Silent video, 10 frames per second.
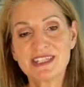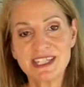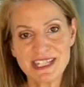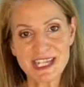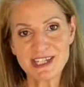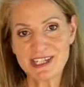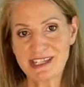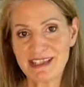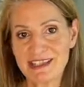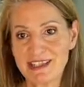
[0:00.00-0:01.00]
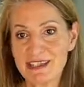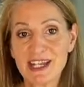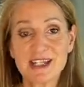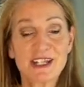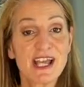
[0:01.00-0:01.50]
is TANIA Sutherland,
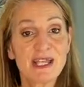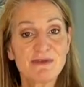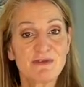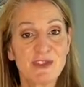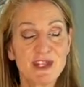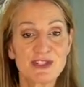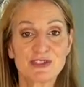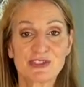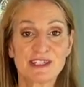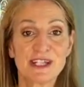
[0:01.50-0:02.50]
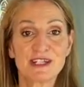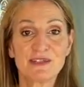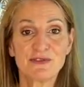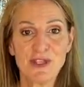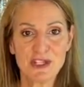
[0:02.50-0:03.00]
and I am a fashion
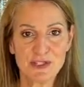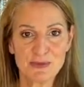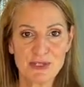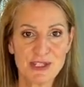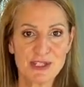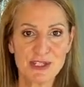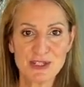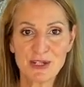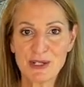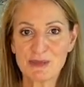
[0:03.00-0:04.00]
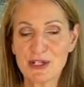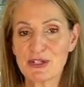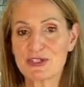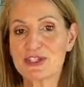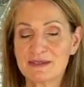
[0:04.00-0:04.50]
designer, fashion business startup
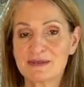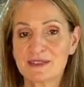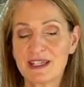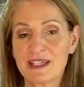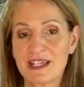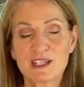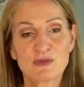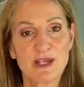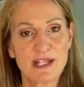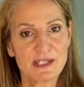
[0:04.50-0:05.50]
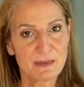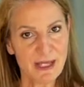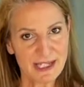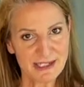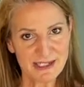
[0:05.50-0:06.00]
coach, as well as a
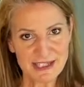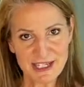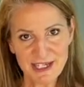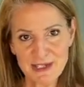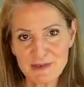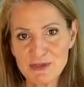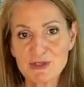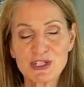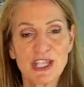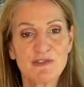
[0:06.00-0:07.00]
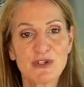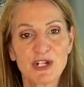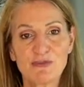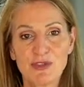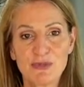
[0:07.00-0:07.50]
pattern designer, which I have quite
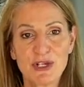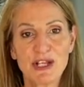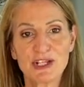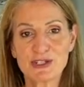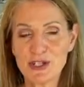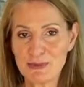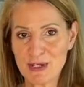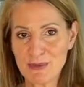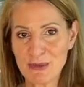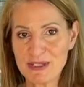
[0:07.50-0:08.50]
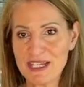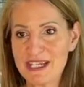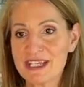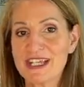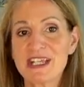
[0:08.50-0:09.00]
a few products on my
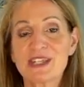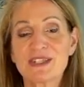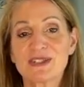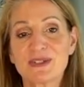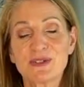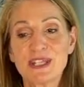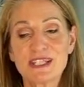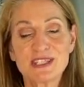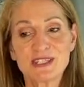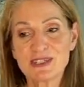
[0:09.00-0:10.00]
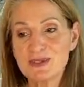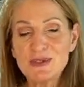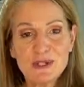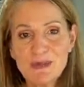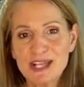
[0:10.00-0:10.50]
website. So it's
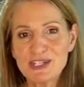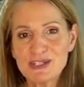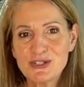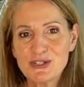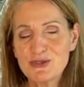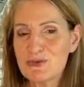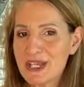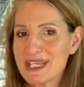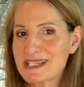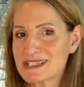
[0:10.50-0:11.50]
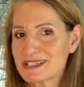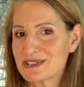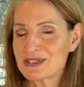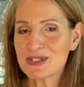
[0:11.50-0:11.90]
all about, weddings. So